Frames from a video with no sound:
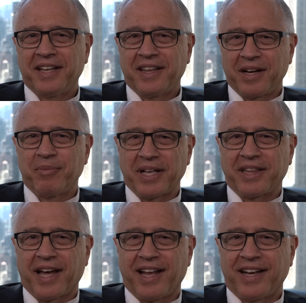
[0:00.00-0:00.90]
Think
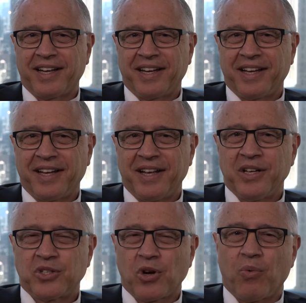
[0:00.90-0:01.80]
about that.
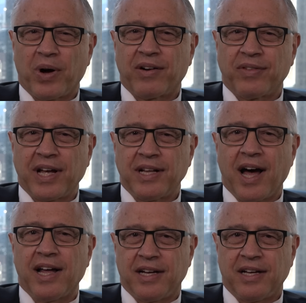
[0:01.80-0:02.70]
So what have they
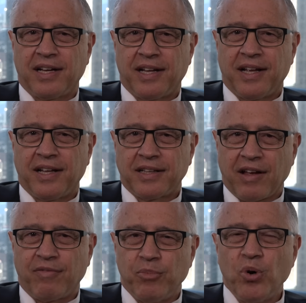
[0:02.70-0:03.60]
done?
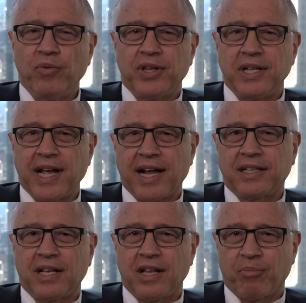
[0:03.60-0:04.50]
They've moved the
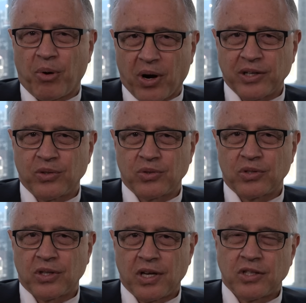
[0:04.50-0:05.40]
debt to their partners.
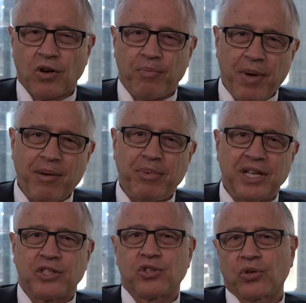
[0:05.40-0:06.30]
So maybe
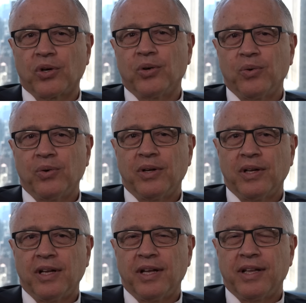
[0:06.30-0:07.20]
it's true
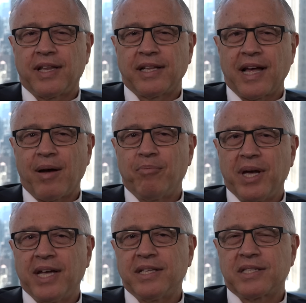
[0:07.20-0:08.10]
that that
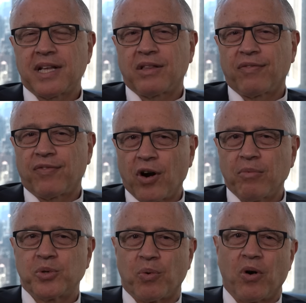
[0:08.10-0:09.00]
means that the
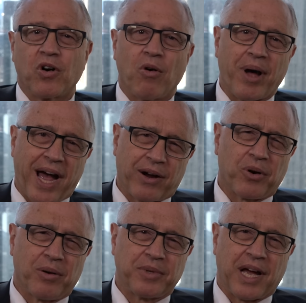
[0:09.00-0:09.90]
firms won't go
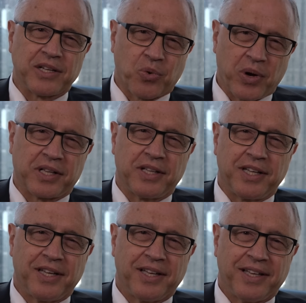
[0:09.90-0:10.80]
bankrupt as
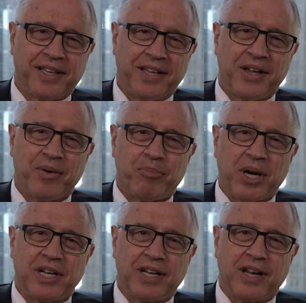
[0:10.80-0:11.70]
quickly,
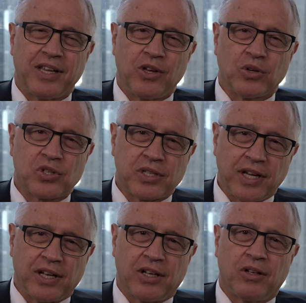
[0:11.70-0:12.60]
but you're
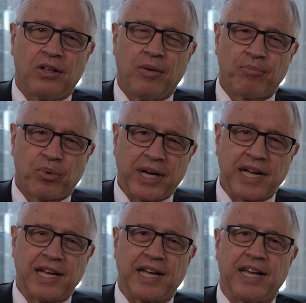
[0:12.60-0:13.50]
still
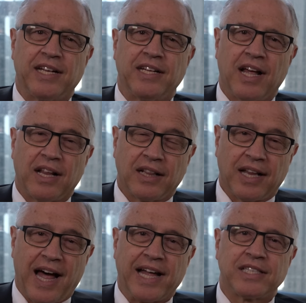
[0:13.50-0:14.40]
bringing in
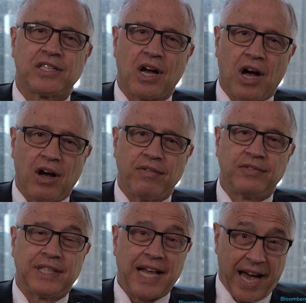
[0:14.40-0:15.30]
lots of
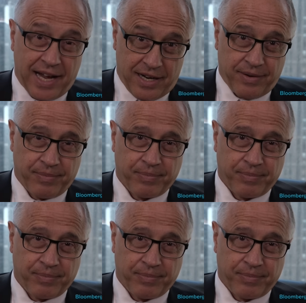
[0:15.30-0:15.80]
debt.